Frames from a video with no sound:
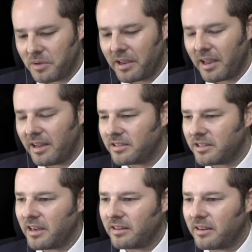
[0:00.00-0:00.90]
again
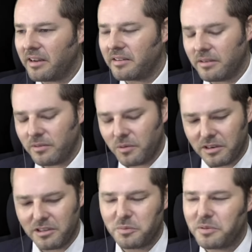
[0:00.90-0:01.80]
say that I one
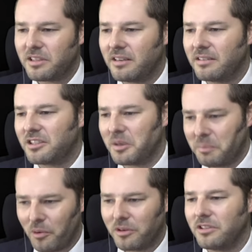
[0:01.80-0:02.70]
hundred percent
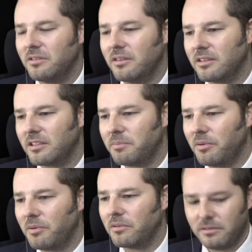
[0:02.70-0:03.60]
support you, and I
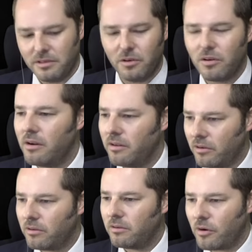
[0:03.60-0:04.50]
support your
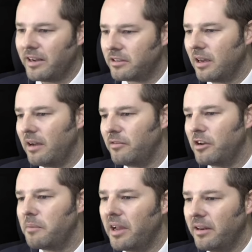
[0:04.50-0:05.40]
your right to have an
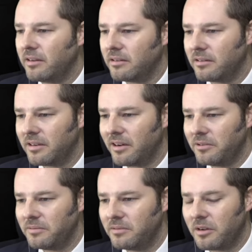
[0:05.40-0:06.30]
opinion, you
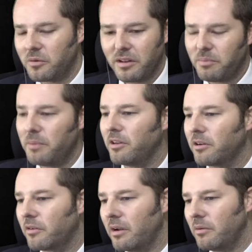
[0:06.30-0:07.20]
know, and whether people
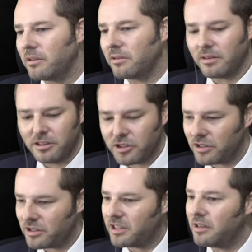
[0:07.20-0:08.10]
agree with it or not, you should still